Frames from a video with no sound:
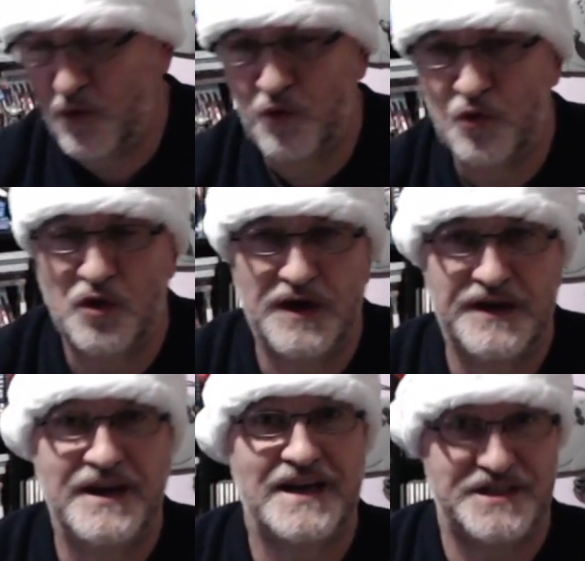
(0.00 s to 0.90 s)
Oh,
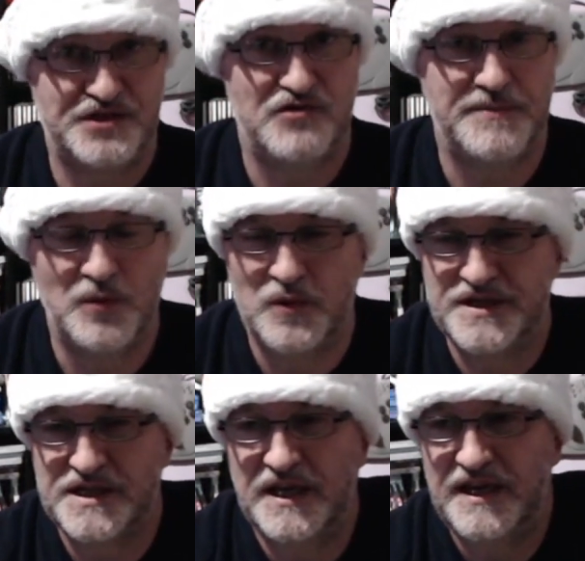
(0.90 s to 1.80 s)
nice drop of
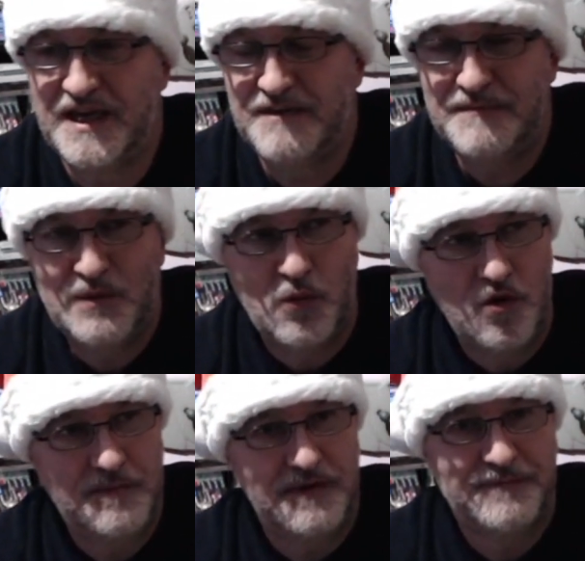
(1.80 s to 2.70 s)
whiskey to keep me
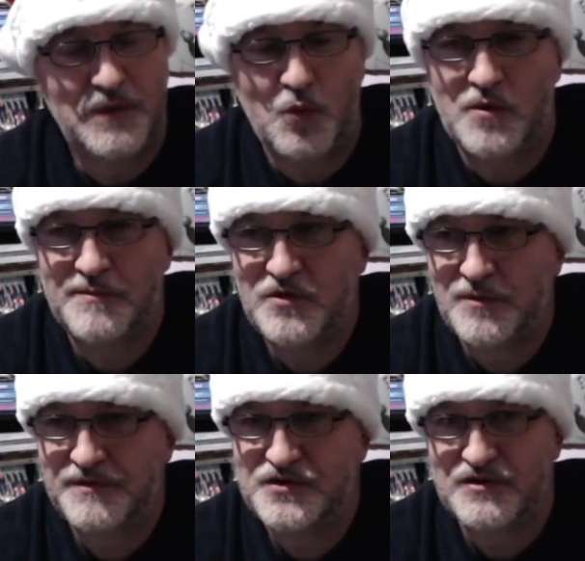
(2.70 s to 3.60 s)
warm and to warm me
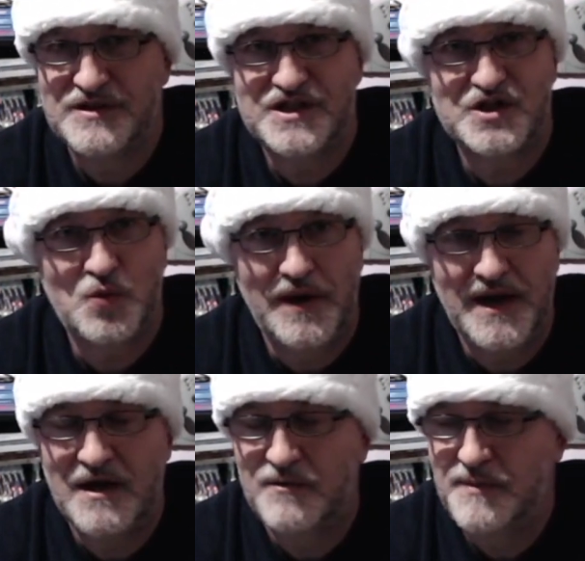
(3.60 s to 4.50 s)
up and try and sweat it
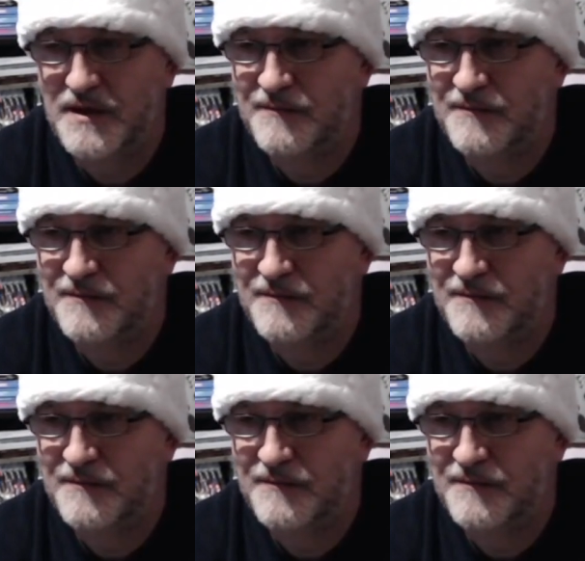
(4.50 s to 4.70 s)
out of me.